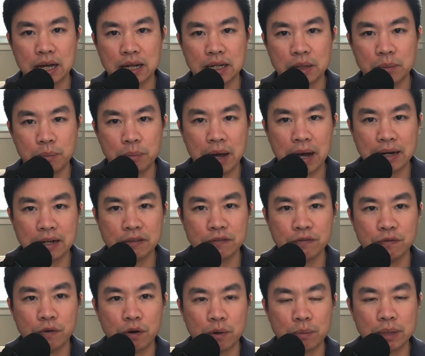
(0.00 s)
on the body
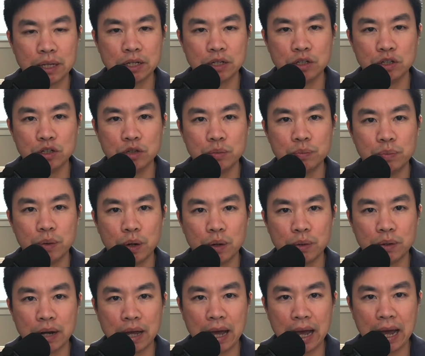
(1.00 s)
forming new
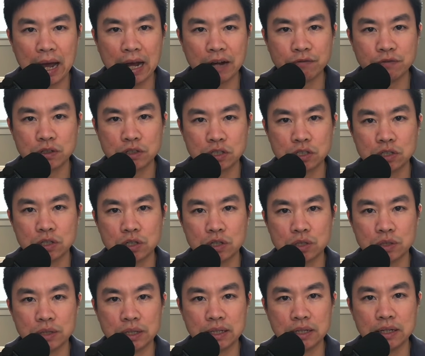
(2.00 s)
bone after
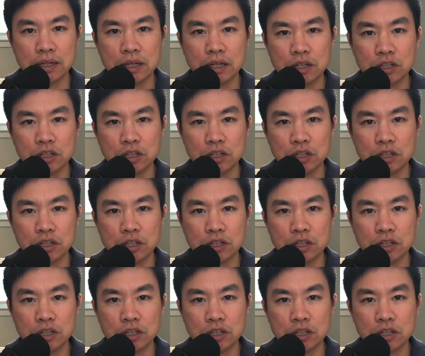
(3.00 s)
surgery